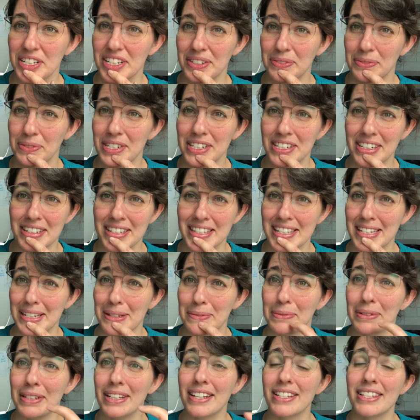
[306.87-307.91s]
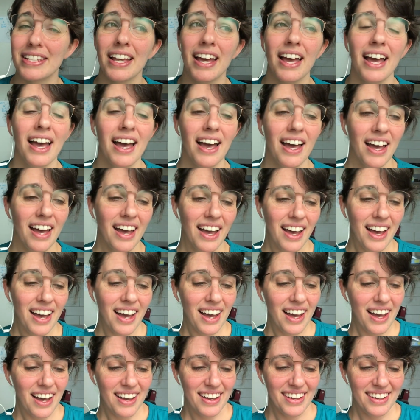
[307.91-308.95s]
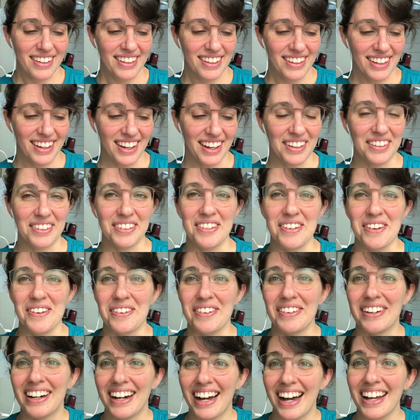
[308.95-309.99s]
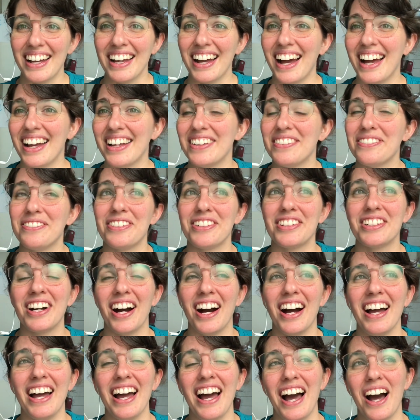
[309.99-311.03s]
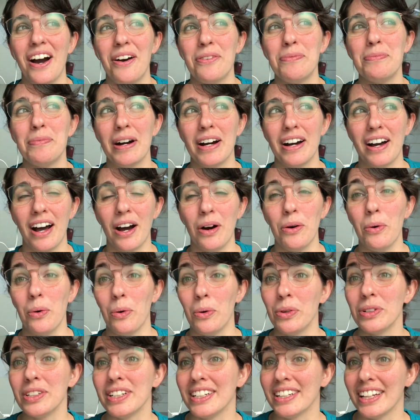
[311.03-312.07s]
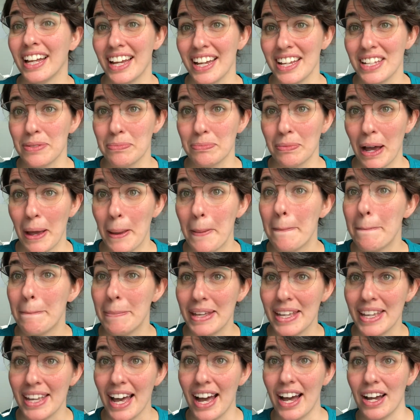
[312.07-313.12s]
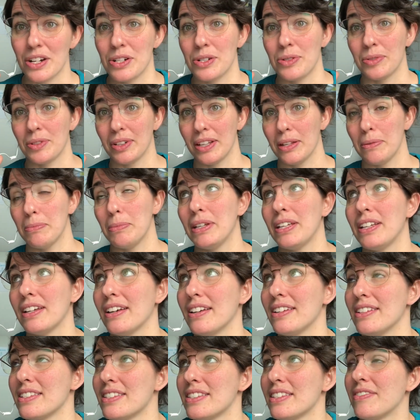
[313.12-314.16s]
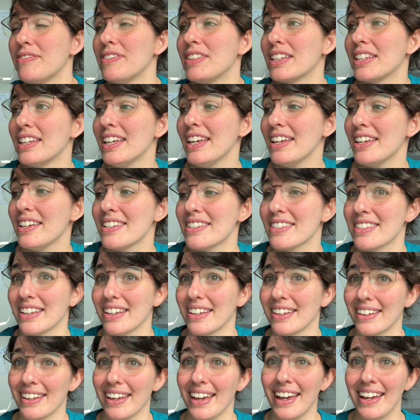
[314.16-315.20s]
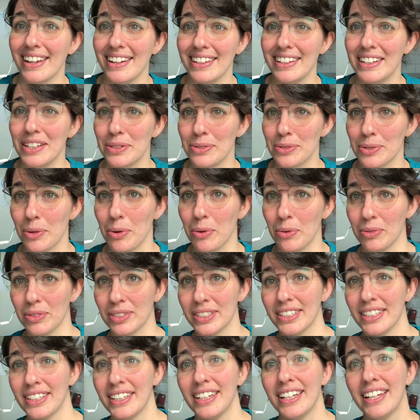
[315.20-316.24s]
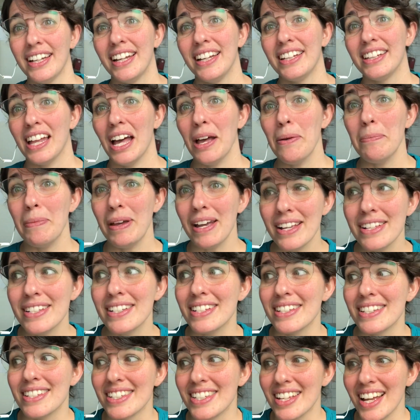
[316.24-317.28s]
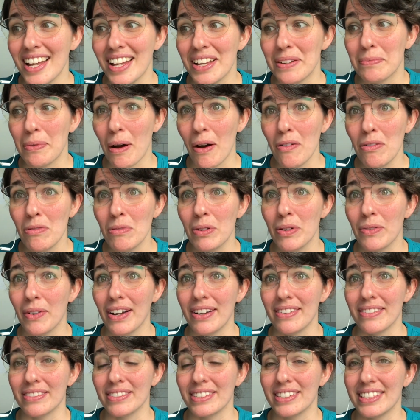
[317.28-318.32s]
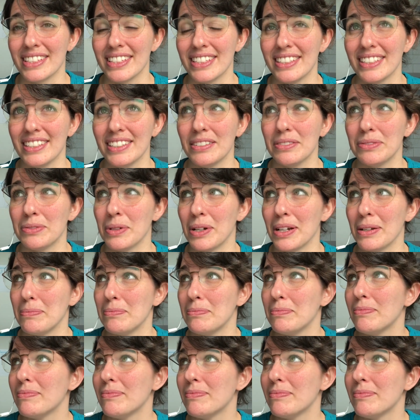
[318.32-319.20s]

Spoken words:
we shall see, because I don't know. I forgot how old Elias might be, actually, because if the king is like 80 years old, that makes his son probably around, what,